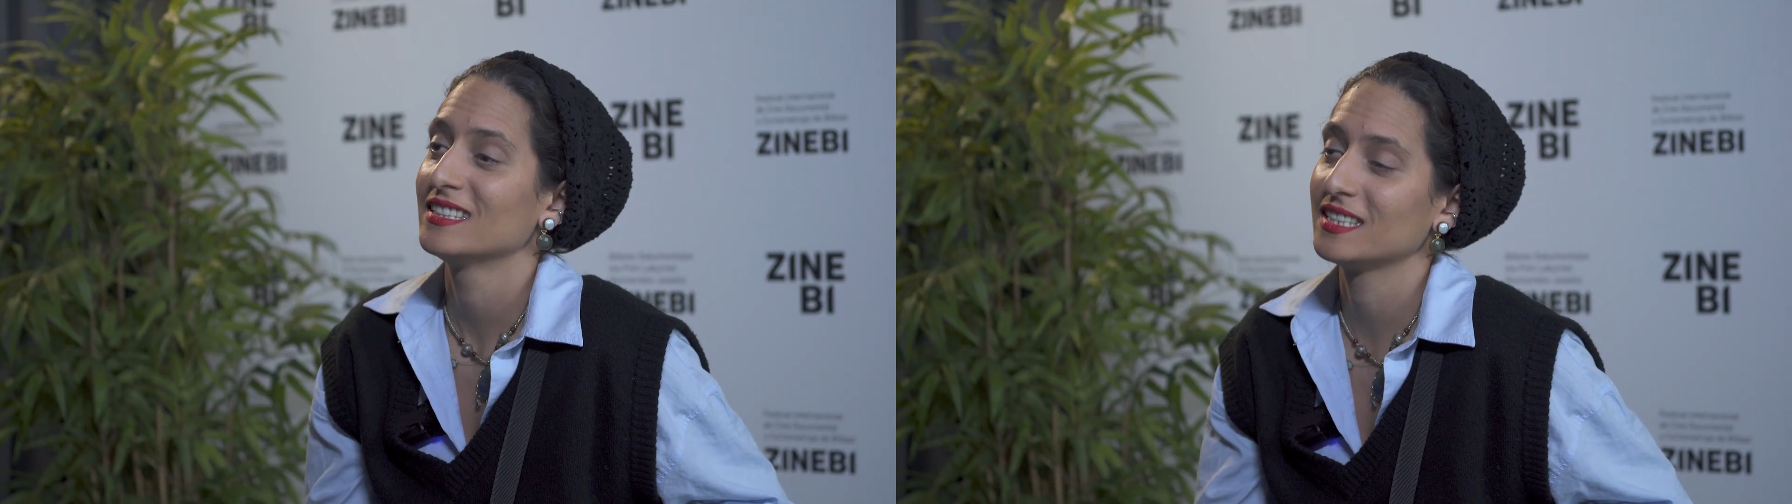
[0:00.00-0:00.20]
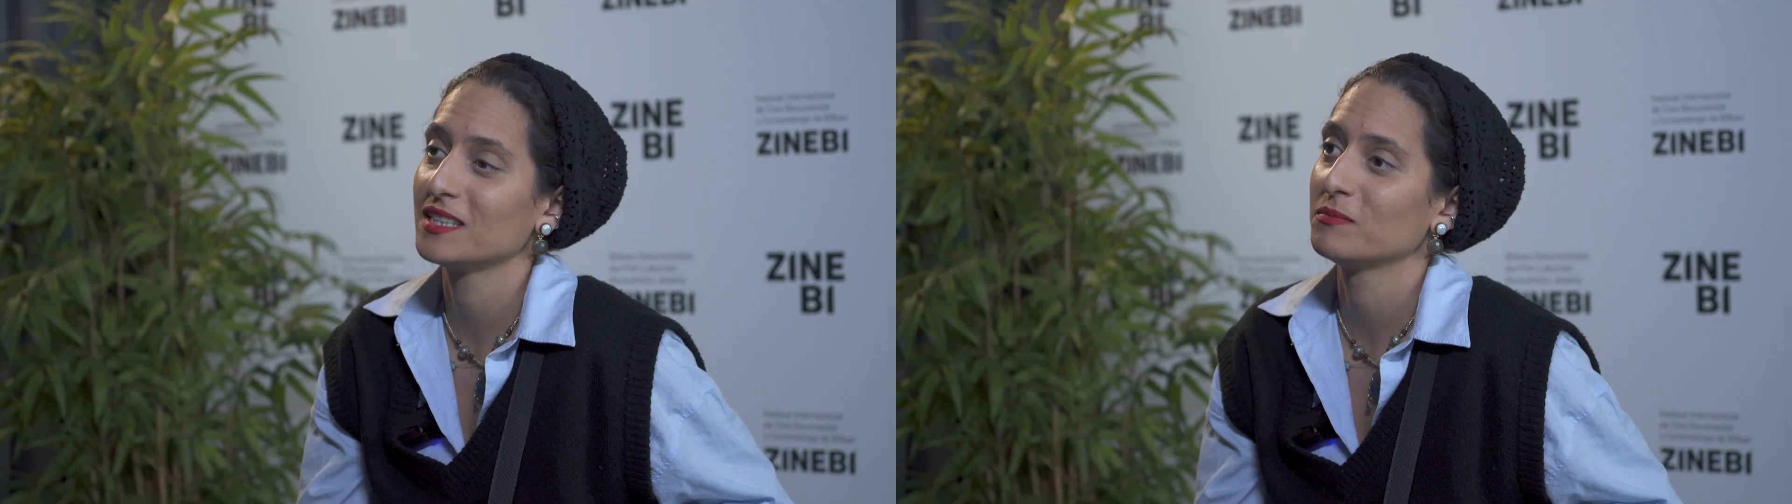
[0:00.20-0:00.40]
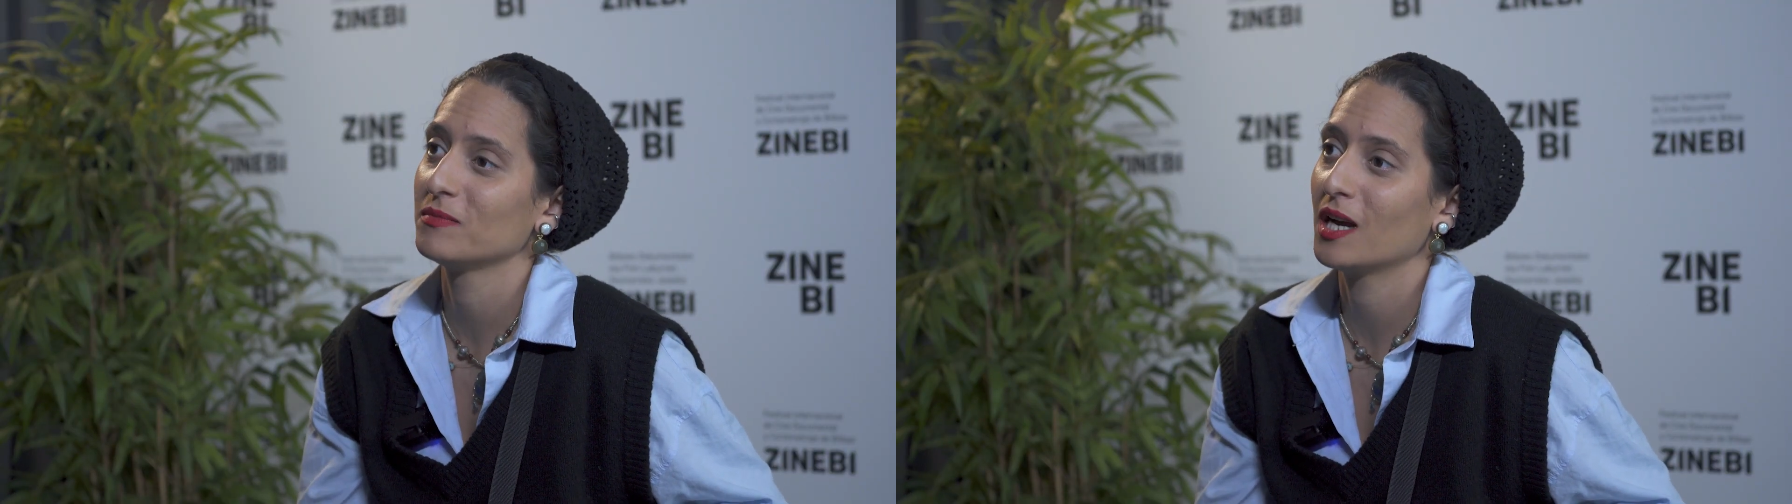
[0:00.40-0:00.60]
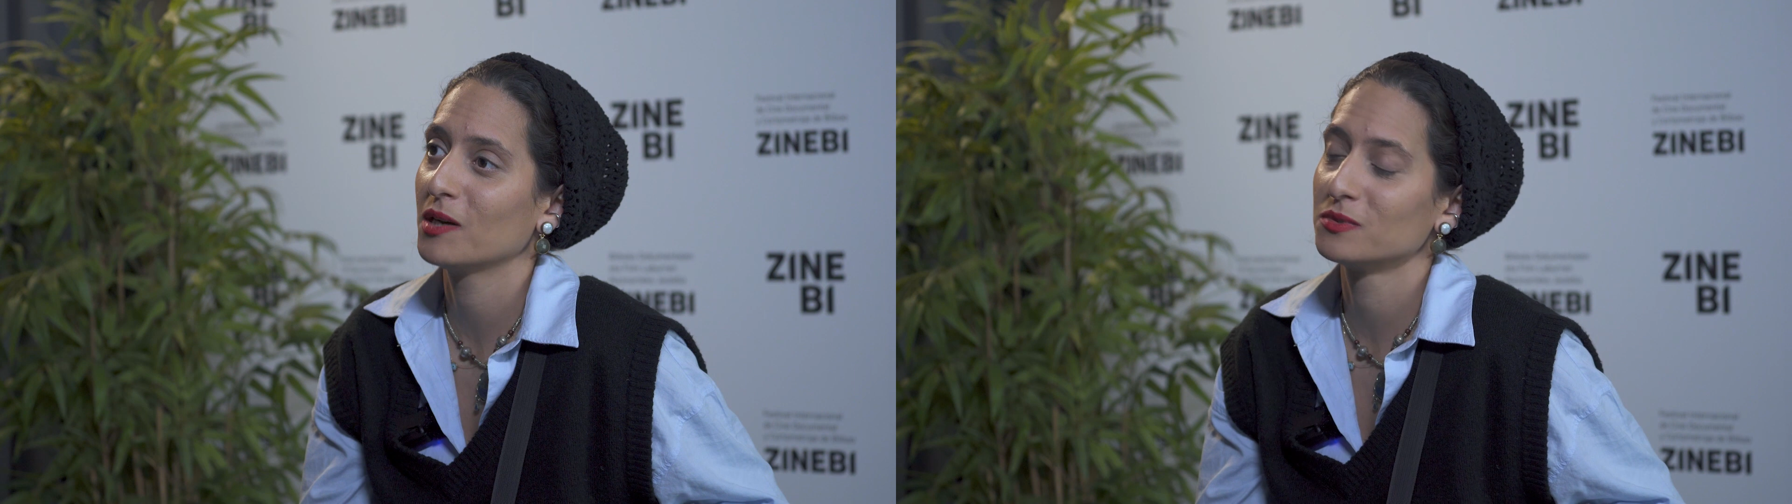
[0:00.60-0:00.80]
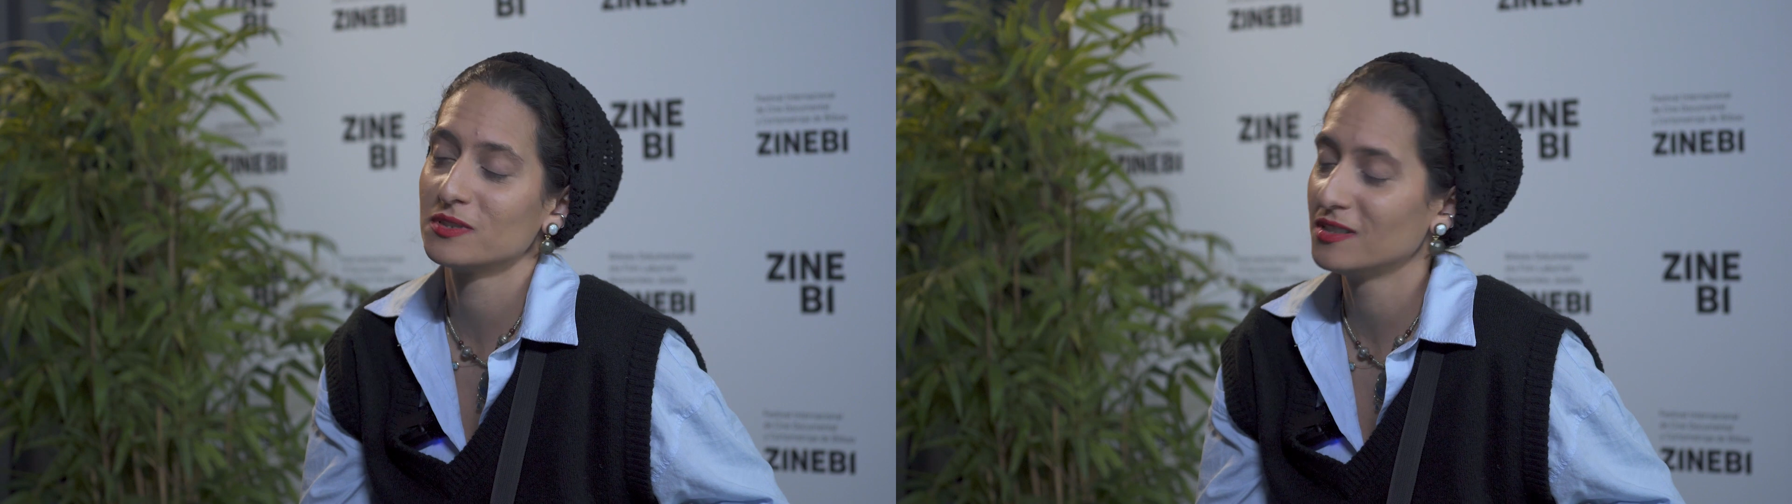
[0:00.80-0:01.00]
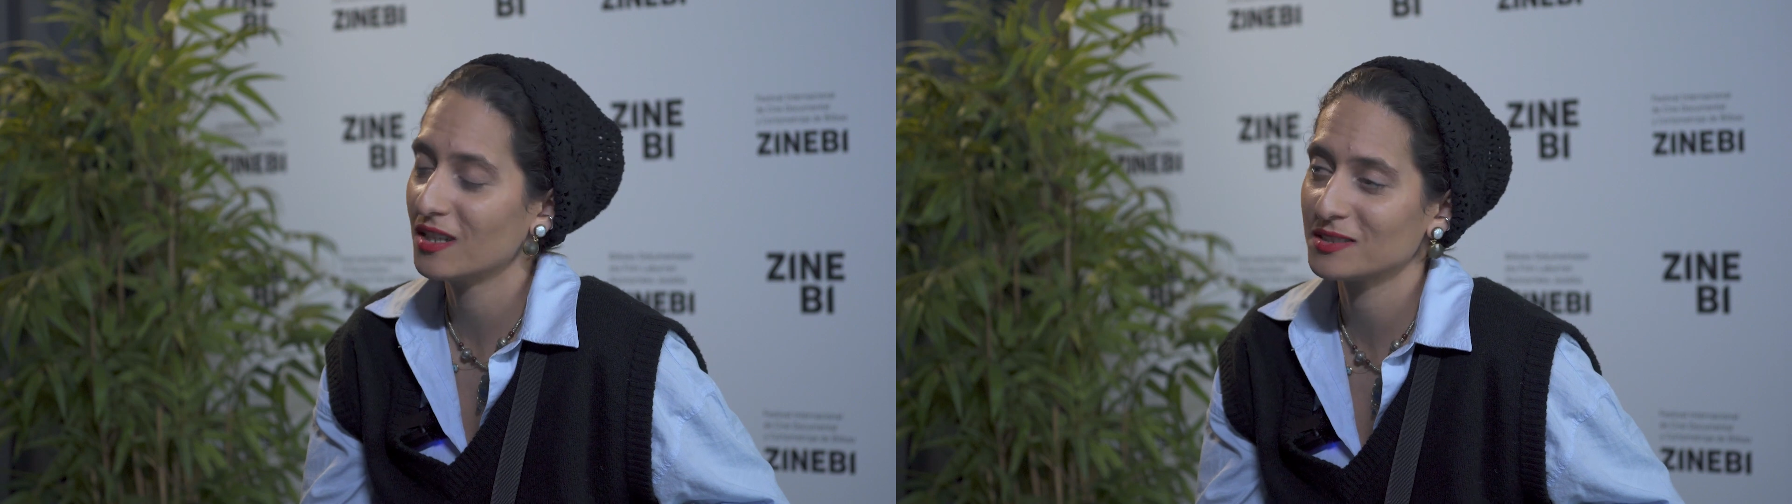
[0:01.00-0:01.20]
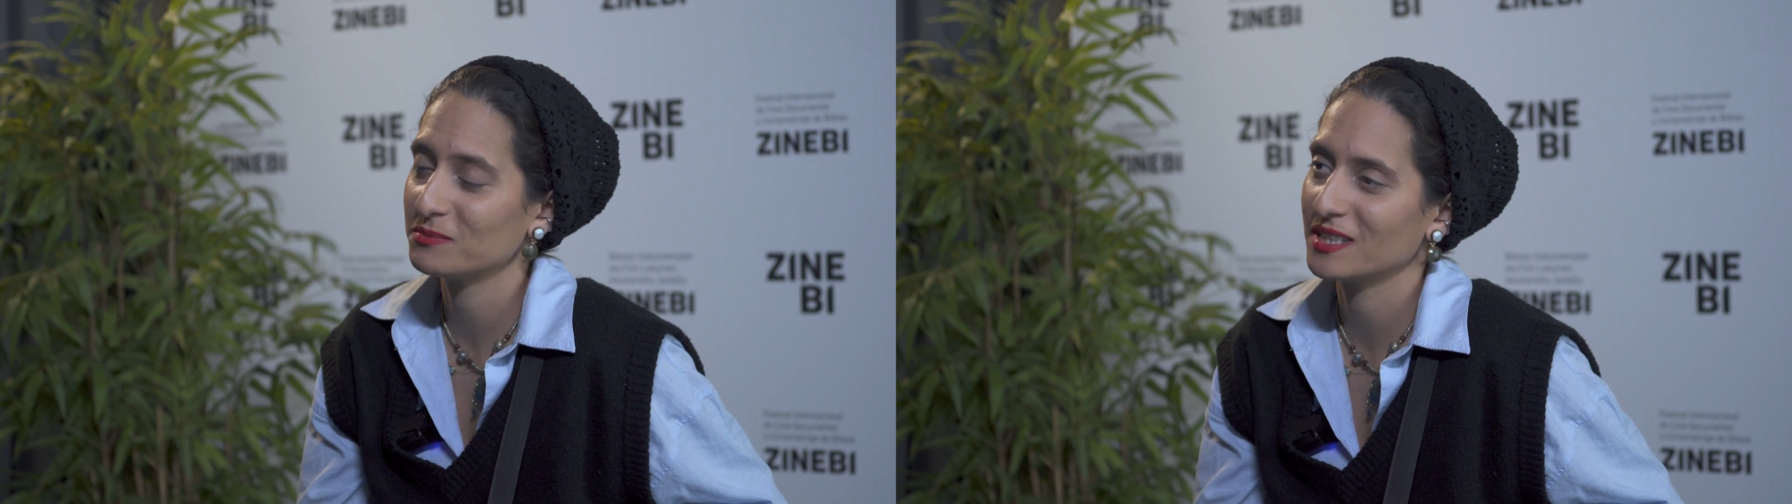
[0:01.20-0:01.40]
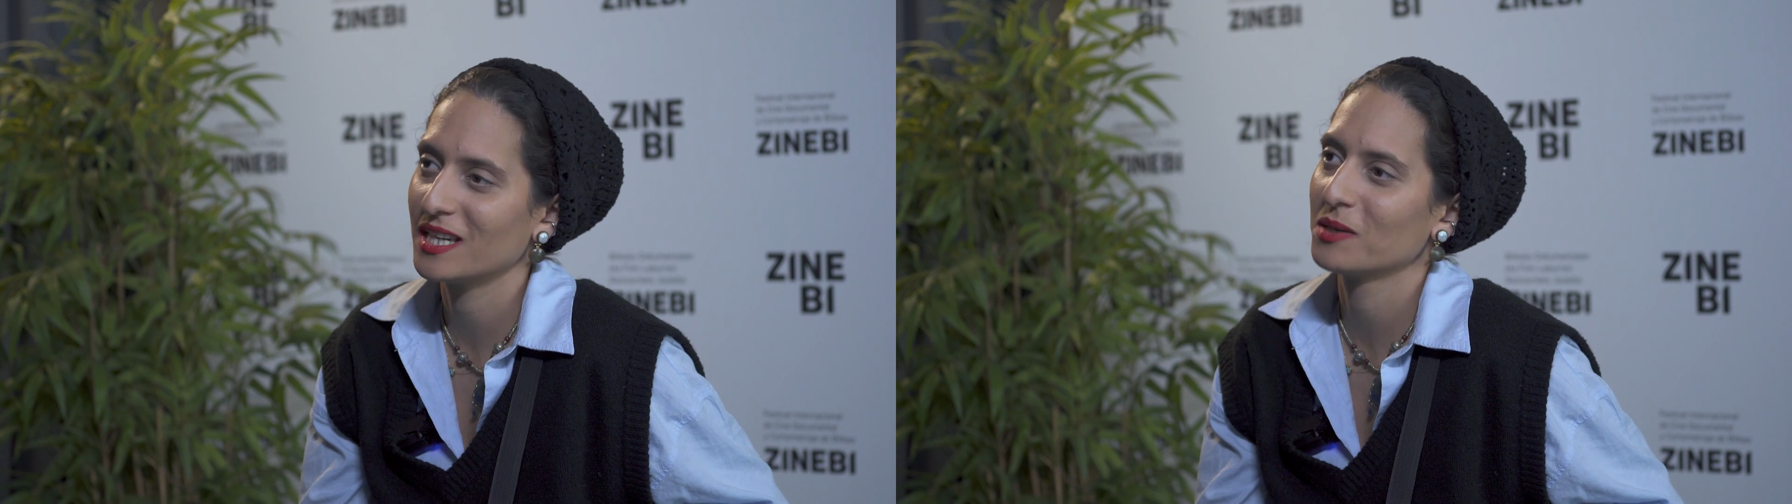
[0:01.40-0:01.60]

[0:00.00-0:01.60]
team, I would not be